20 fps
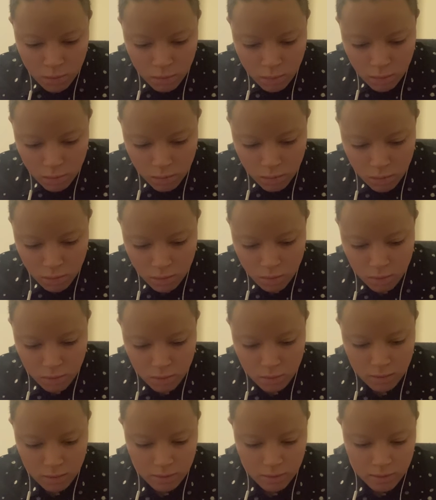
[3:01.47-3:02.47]

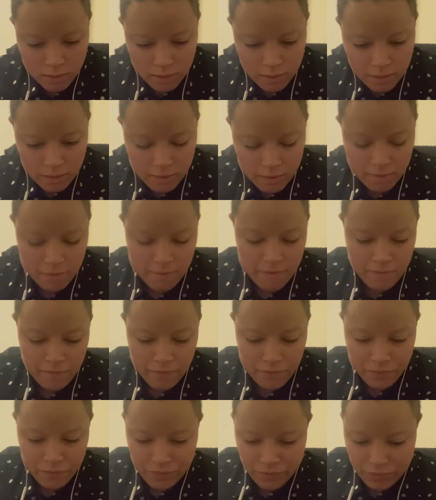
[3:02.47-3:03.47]

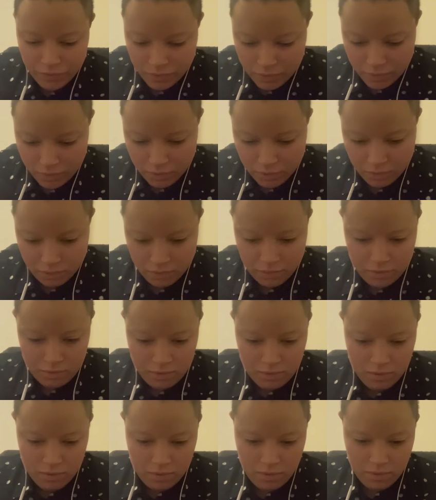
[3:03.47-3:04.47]

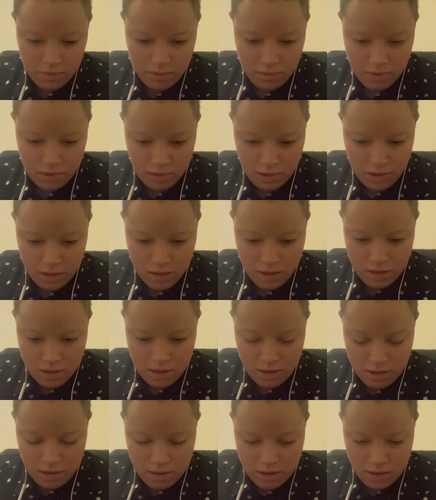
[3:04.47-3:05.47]

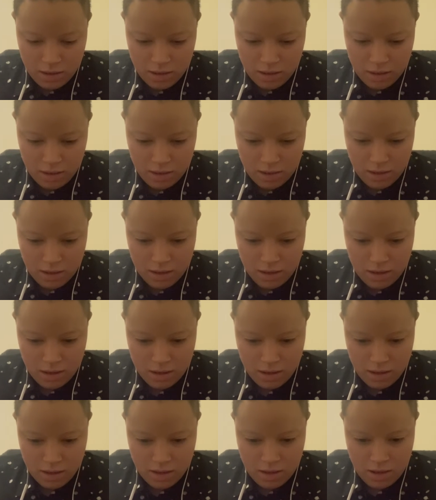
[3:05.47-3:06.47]

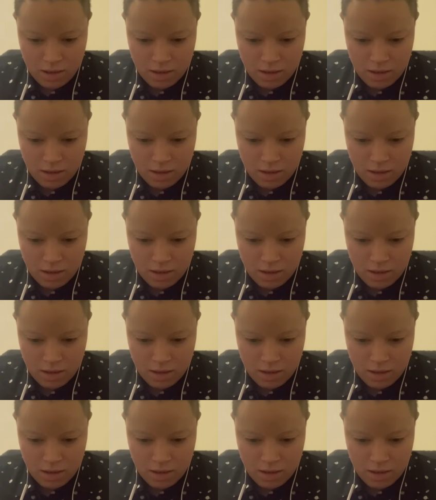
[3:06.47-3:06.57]
(silence)